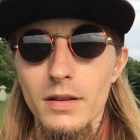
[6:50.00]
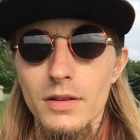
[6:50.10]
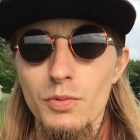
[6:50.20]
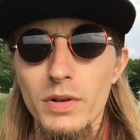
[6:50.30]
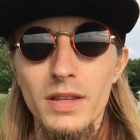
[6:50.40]

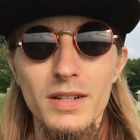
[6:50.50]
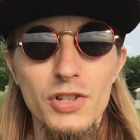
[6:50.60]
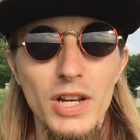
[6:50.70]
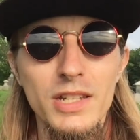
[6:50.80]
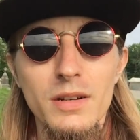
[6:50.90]
It's one thing to
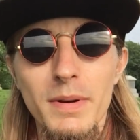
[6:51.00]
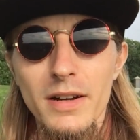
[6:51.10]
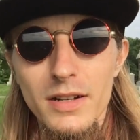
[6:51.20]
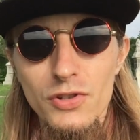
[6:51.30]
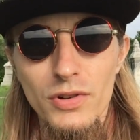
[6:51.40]
chase an
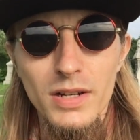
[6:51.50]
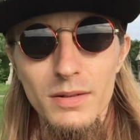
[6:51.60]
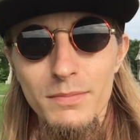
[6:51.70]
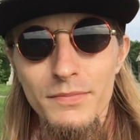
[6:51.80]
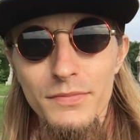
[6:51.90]
American
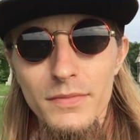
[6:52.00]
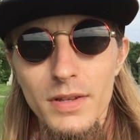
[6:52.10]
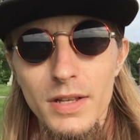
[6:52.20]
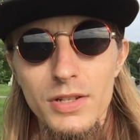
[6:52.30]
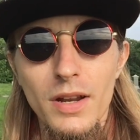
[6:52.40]
dream.
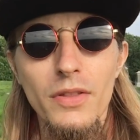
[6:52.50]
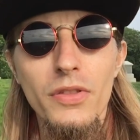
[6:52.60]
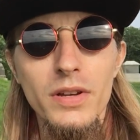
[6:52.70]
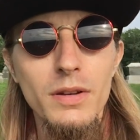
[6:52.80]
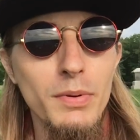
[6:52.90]
It's another
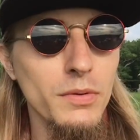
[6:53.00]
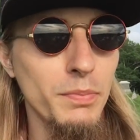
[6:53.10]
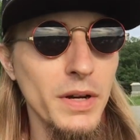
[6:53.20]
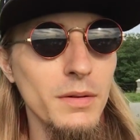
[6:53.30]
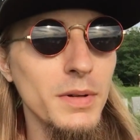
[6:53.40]
thing to build
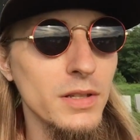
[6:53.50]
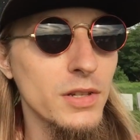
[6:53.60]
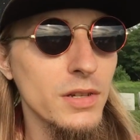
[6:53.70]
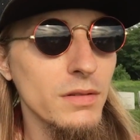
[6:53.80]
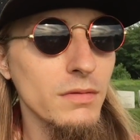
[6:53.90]

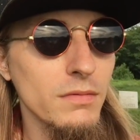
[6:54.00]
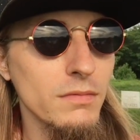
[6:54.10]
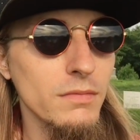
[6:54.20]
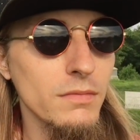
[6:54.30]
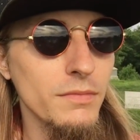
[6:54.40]
pyramids
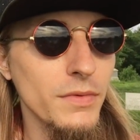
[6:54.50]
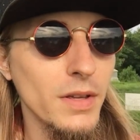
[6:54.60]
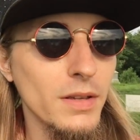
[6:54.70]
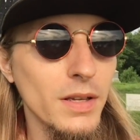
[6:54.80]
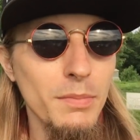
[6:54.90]

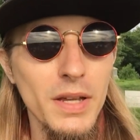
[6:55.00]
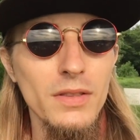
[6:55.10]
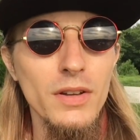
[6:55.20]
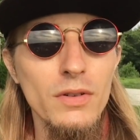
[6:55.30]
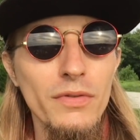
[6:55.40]
and get paid
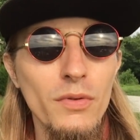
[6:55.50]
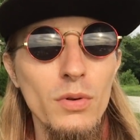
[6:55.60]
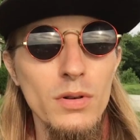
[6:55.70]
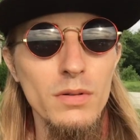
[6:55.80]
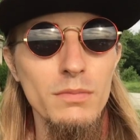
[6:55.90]
little
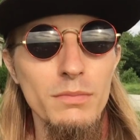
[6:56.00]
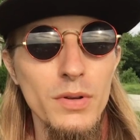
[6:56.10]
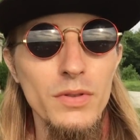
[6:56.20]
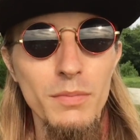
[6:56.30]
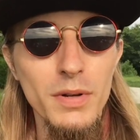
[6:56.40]
for
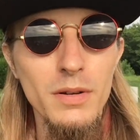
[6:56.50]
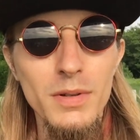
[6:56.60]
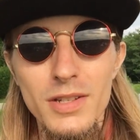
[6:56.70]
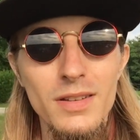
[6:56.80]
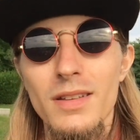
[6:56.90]
building the
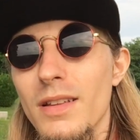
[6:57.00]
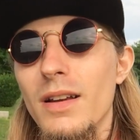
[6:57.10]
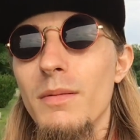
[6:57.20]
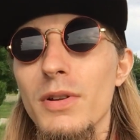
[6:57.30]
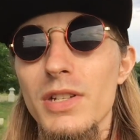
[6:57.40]
pyramids. And
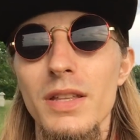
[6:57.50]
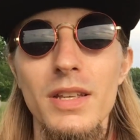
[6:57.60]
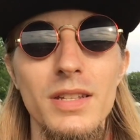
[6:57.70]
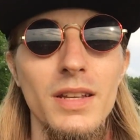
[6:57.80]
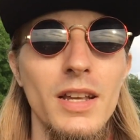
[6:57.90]
I'm not saying
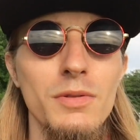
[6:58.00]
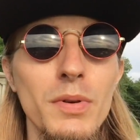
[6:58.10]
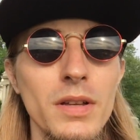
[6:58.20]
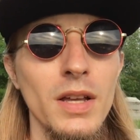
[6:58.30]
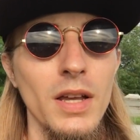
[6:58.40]
that's the case,
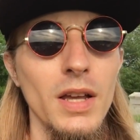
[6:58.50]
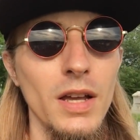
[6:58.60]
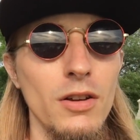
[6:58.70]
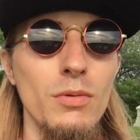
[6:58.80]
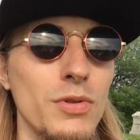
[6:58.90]
but
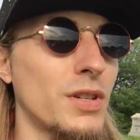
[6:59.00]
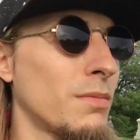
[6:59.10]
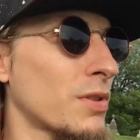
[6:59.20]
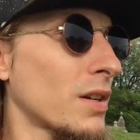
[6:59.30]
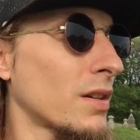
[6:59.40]
it almost
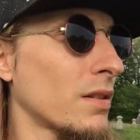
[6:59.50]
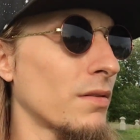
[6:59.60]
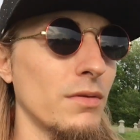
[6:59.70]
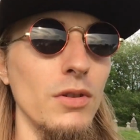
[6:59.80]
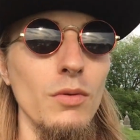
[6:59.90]
seems like it.
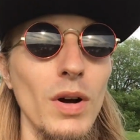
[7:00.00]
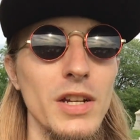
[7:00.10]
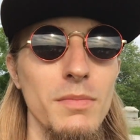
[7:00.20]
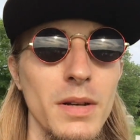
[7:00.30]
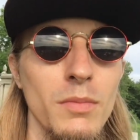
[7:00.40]
You know, why
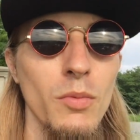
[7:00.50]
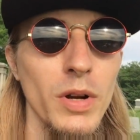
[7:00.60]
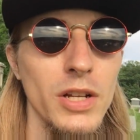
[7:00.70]
is minimum